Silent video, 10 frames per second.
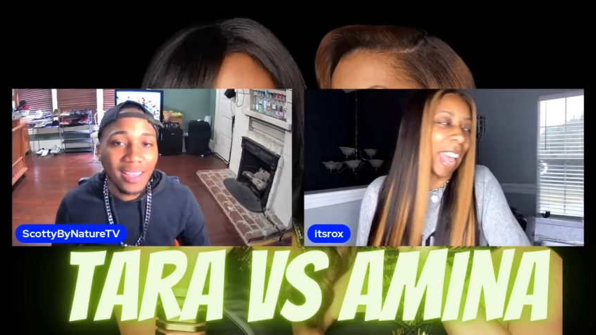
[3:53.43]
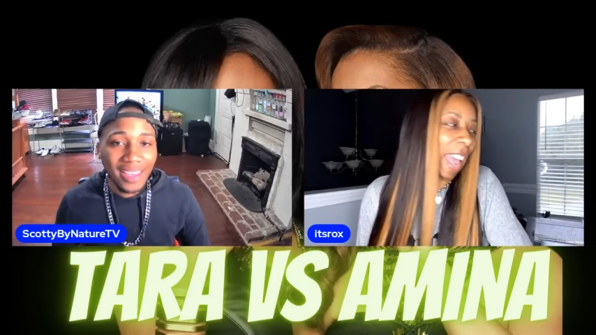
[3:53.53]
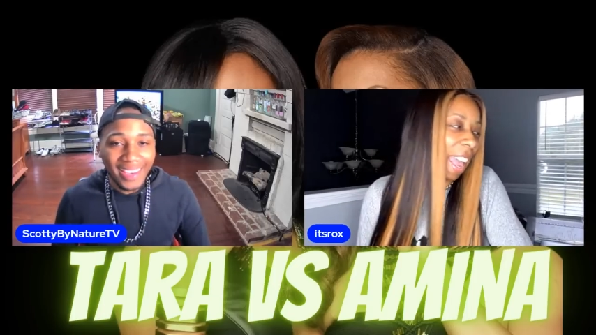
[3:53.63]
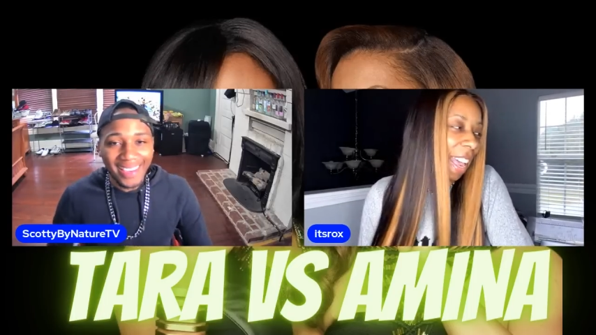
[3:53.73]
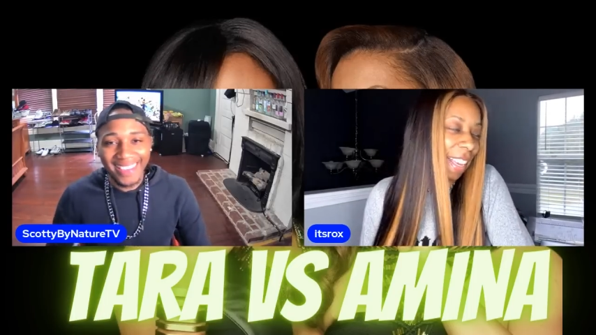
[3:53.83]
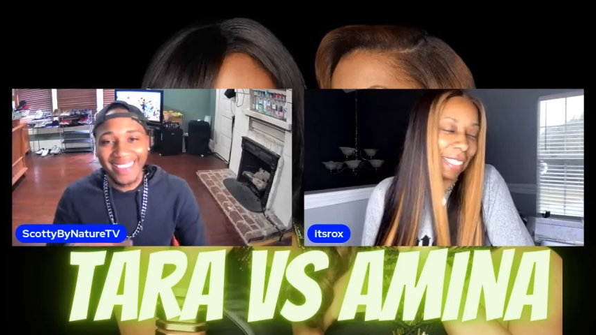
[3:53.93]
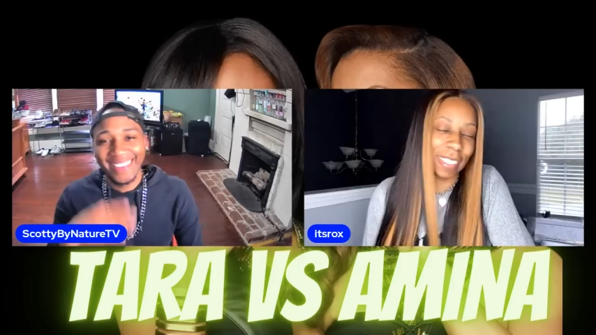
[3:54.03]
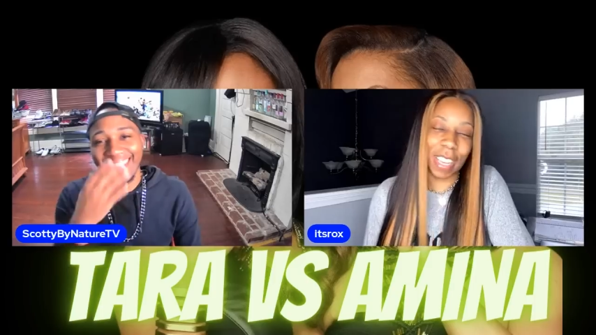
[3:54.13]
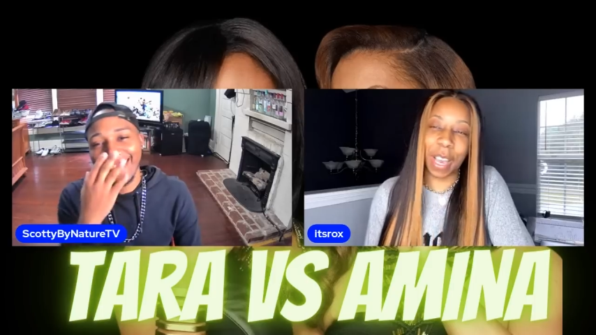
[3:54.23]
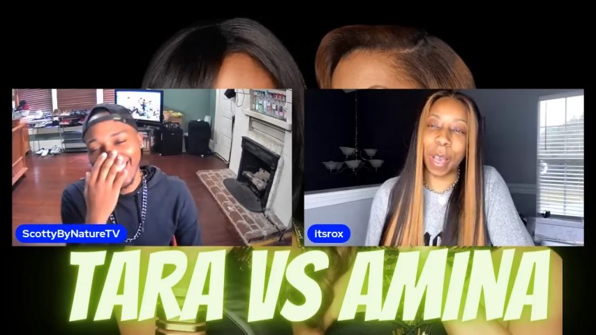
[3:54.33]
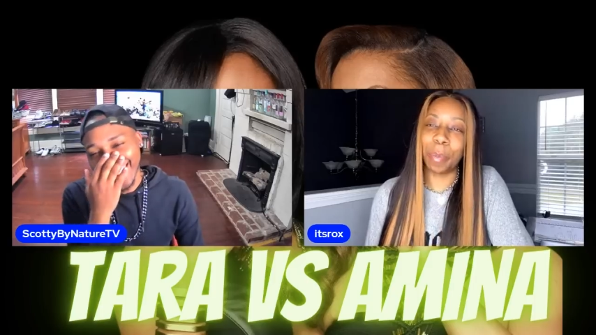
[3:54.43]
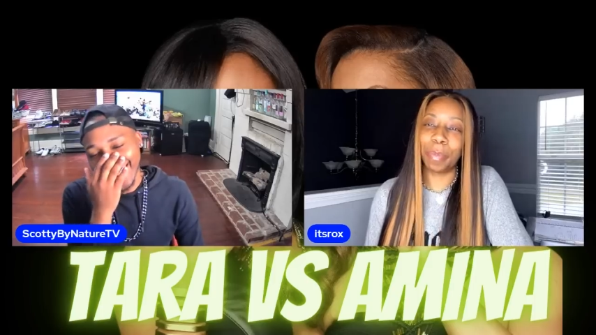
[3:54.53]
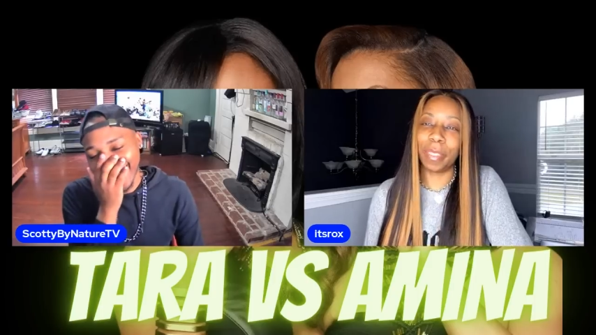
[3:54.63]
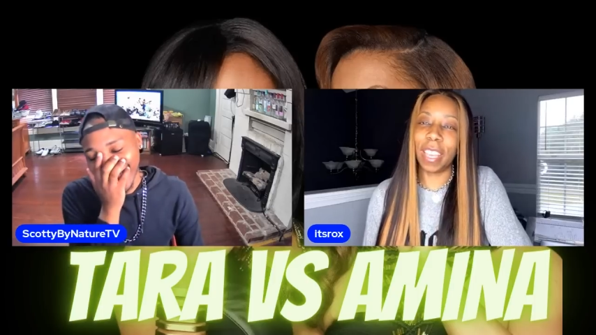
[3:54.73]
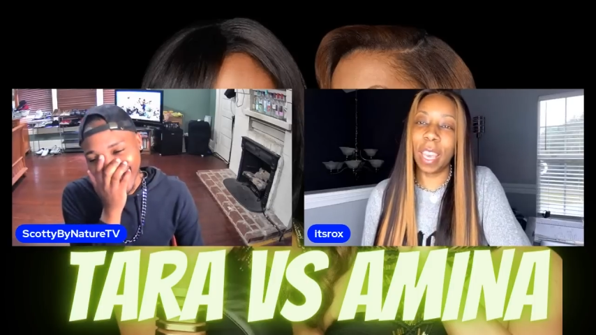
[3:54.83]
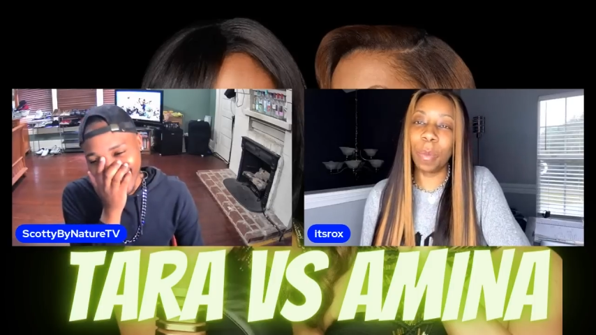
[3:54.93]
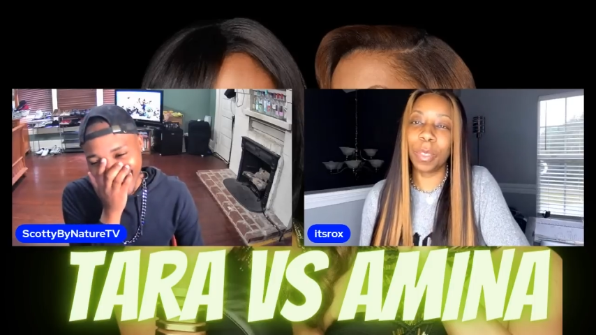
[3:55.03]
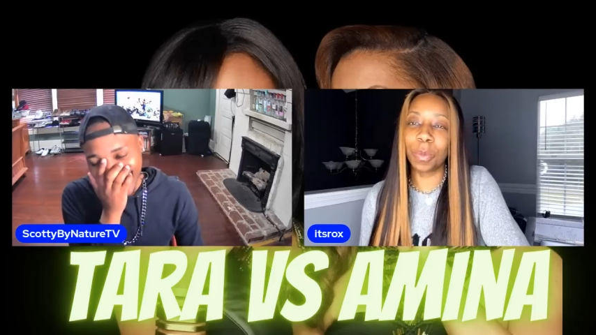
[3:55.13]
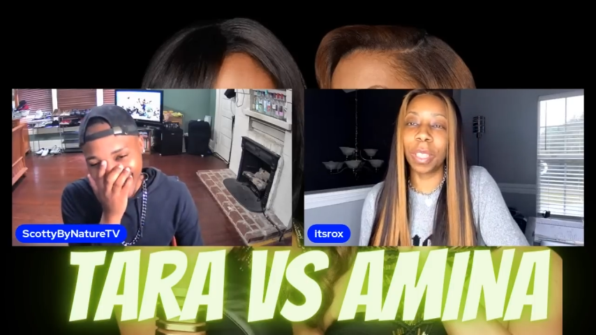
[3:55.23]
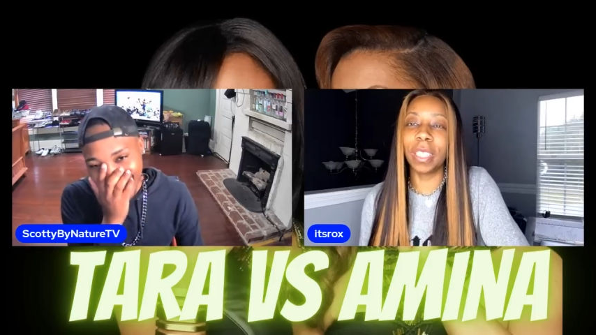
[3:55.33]
Speaker 1: and um, he
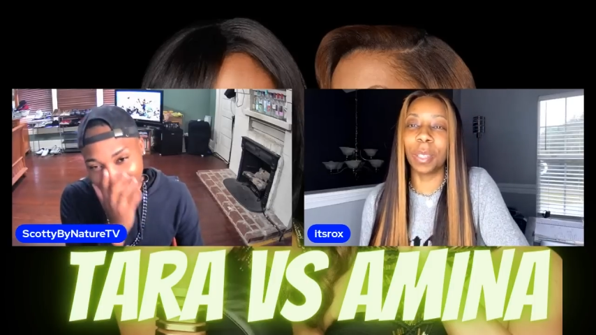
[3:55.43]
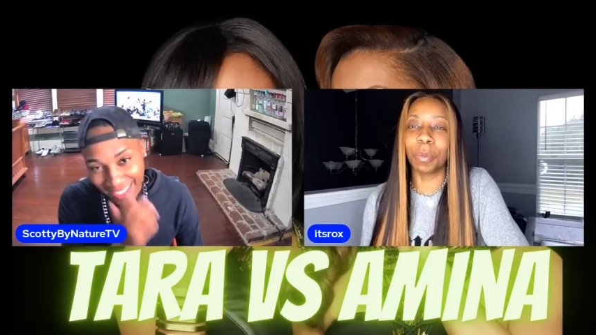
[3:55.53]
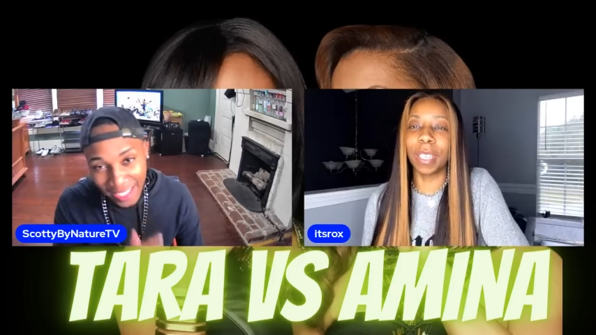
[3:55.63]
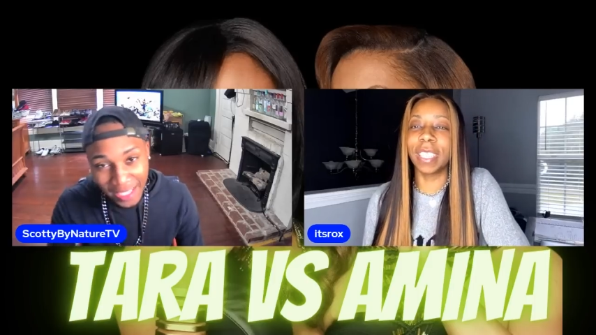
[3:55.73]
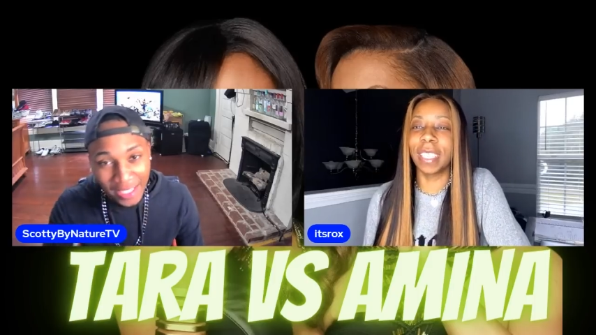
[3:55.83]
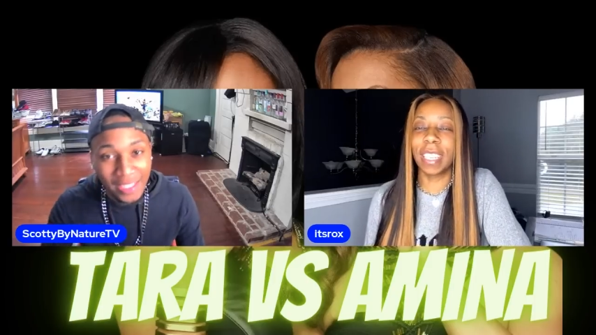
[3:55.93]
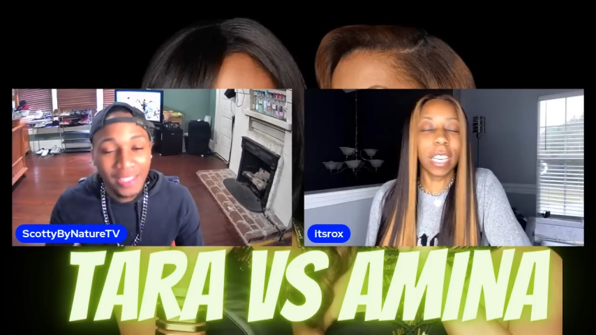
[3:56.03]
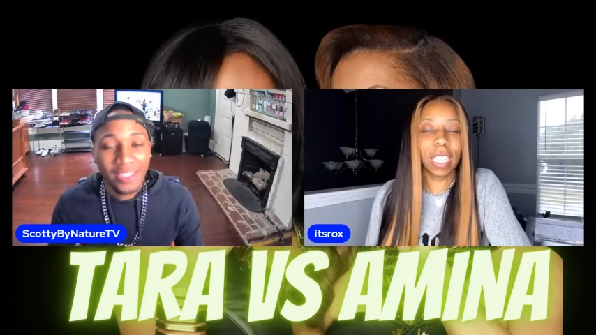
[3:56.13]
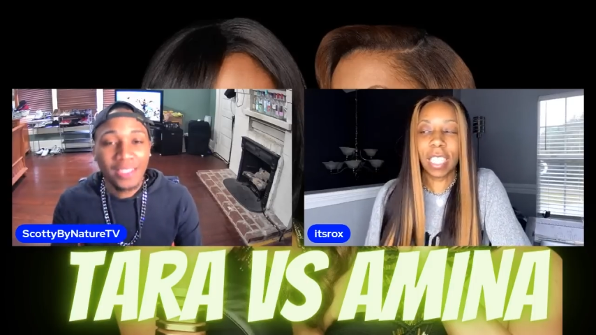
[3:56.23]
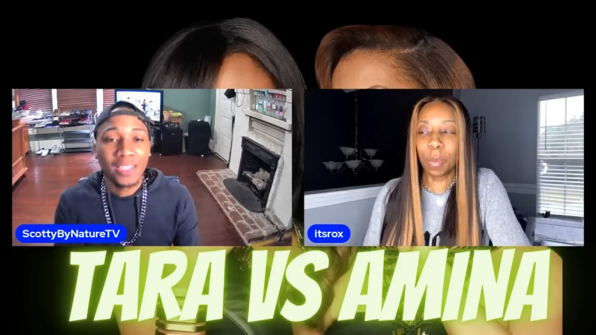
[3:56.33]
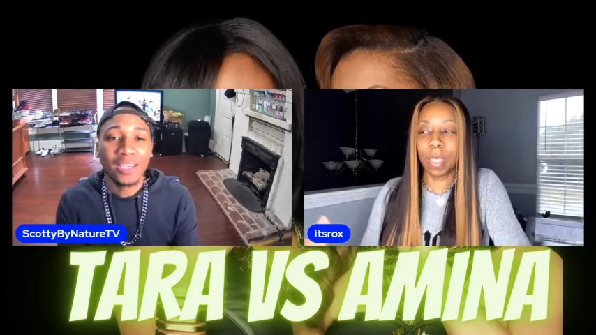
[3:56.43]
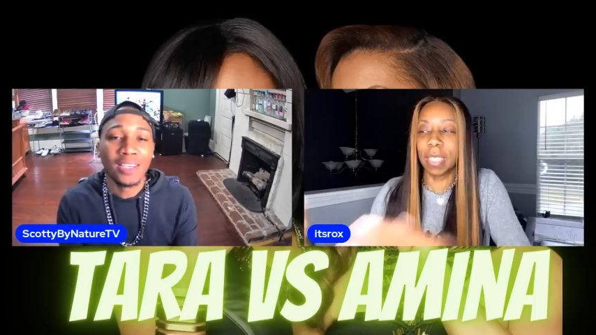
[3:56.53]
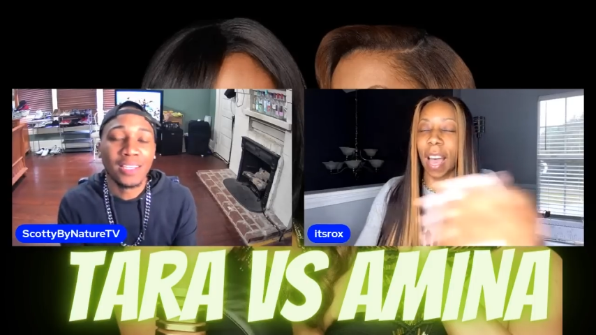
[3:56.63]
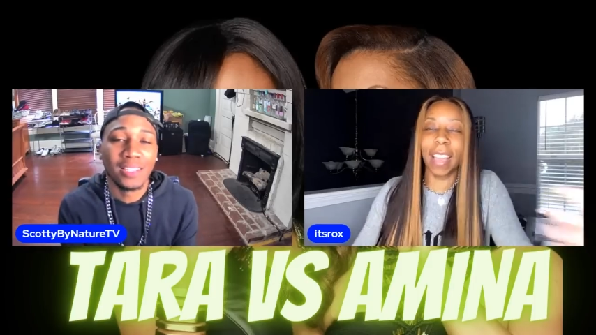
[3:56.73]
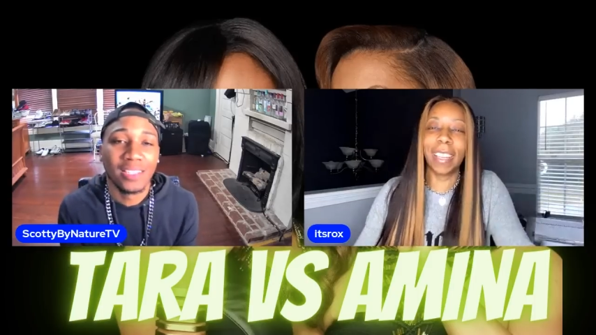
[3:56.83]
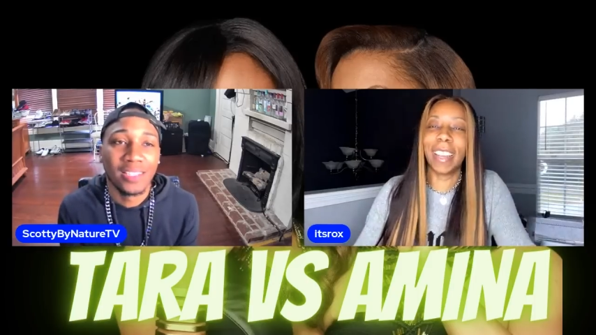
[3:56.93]
was really the reason because he was lying